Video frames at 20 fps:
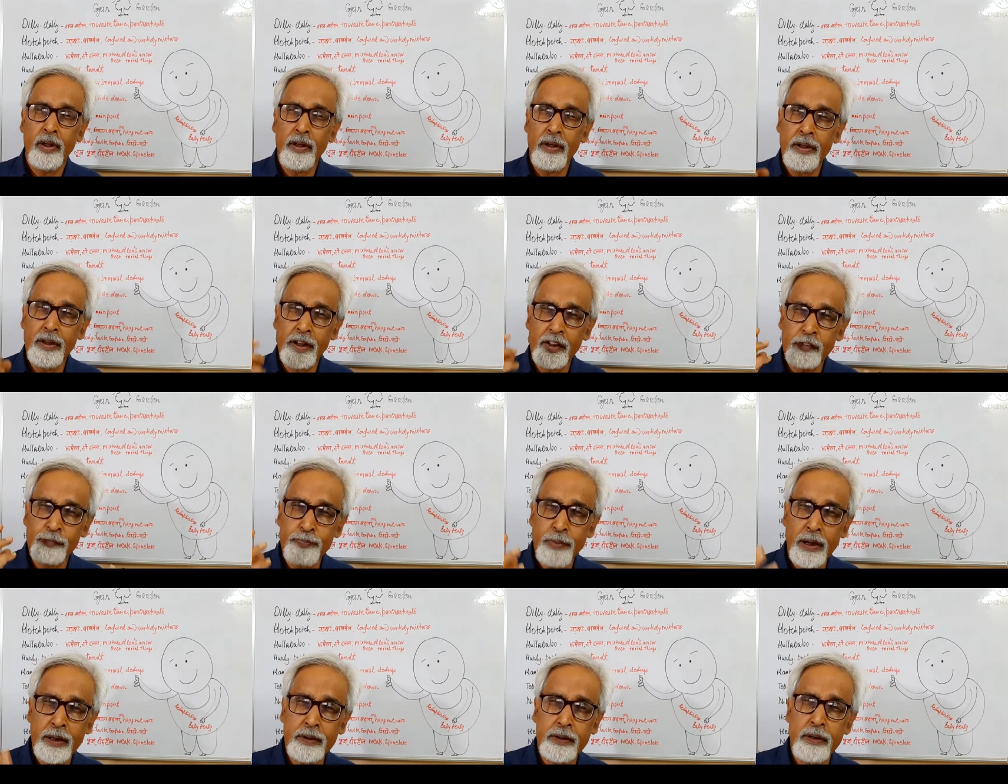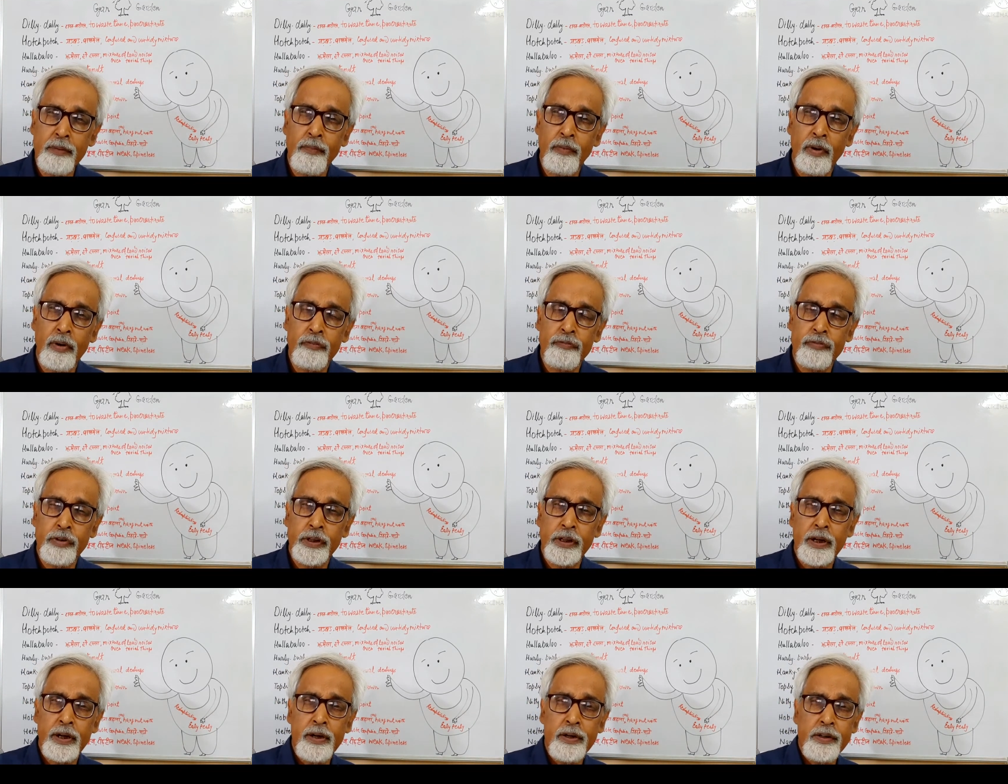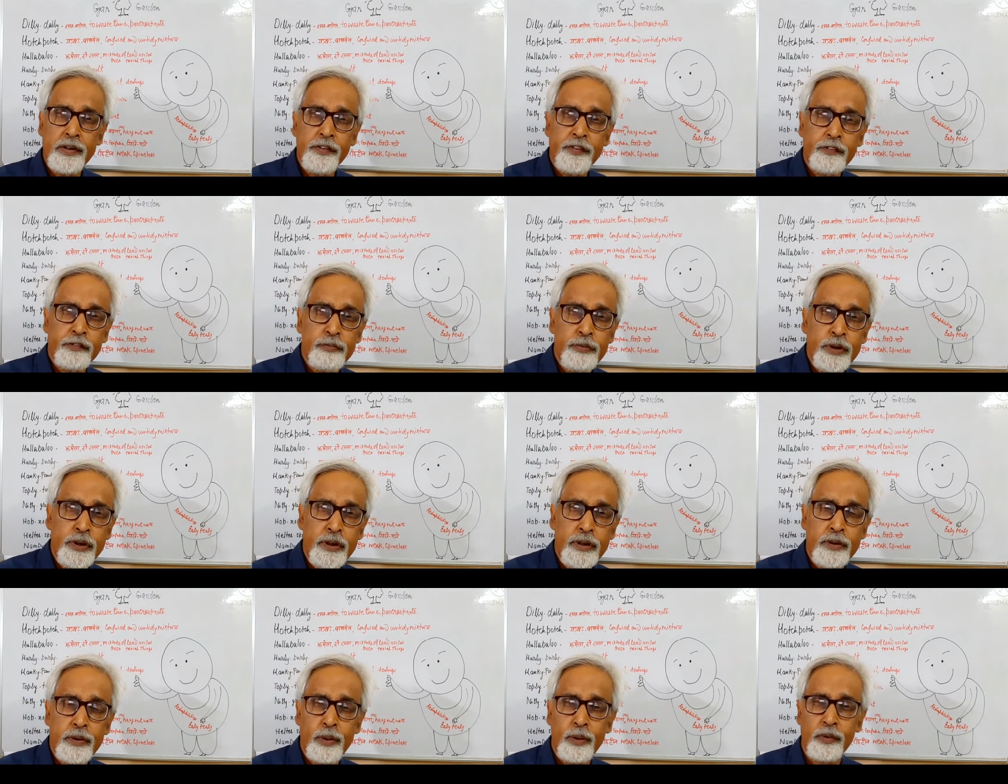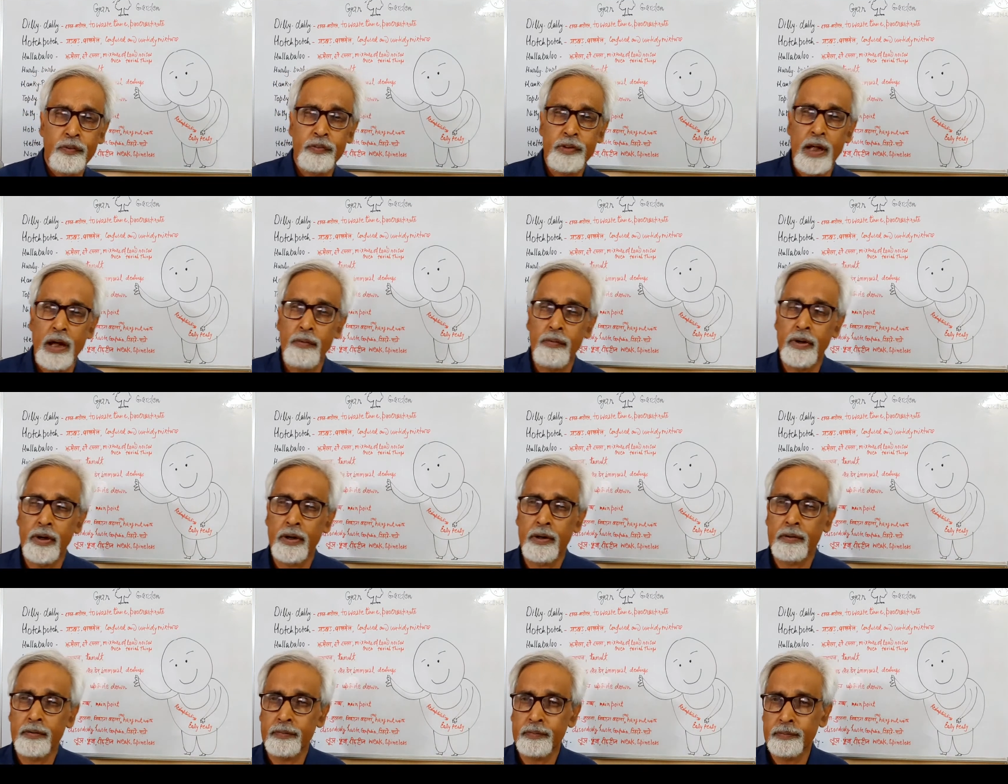irrespective of whether it is sweet or sour,